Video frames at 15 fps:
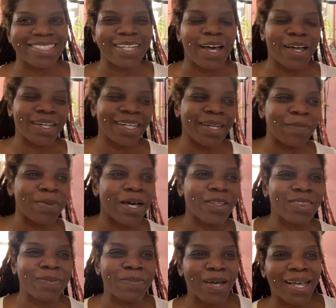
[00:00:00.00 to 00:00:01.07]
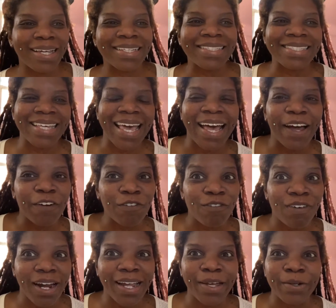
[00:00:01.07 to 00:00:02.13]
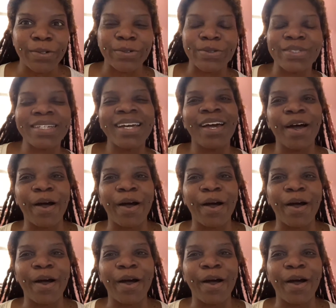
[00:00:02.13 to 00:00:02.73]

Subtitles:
talking about the mindset around